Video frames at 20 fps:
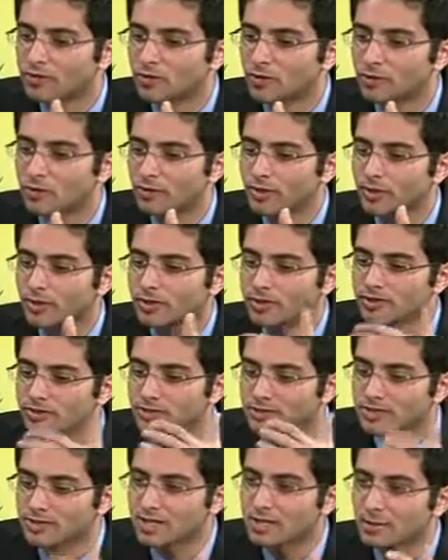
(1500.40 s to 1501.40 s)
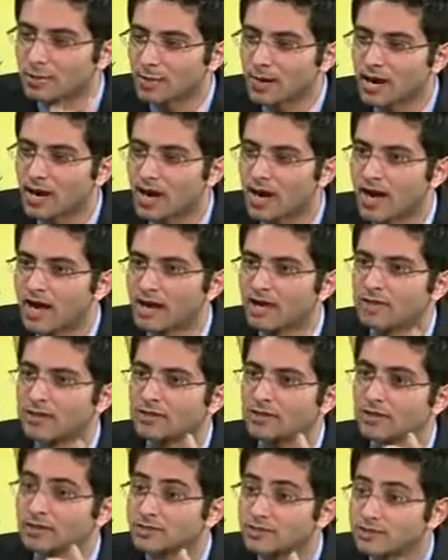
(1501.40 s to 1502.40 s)
will be to stick by
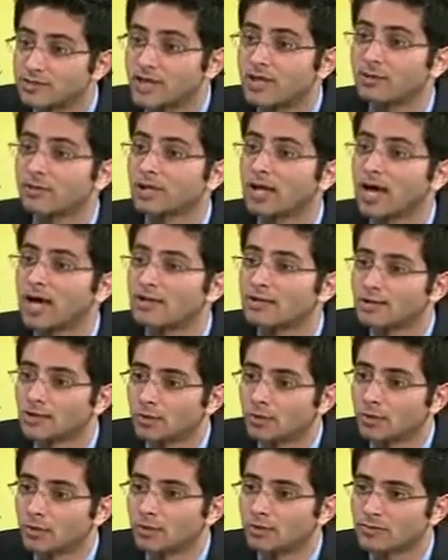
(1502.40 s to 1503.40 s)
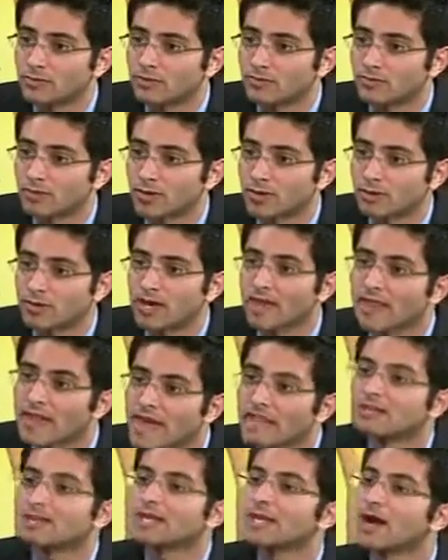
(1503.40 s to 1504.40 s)
the stabilizing norms of marriage. And
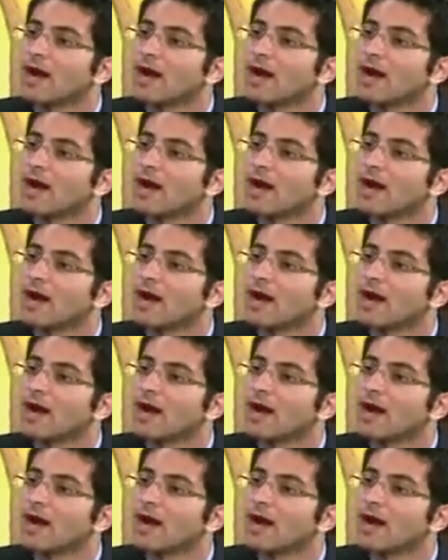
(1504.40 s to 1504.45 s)
that's going to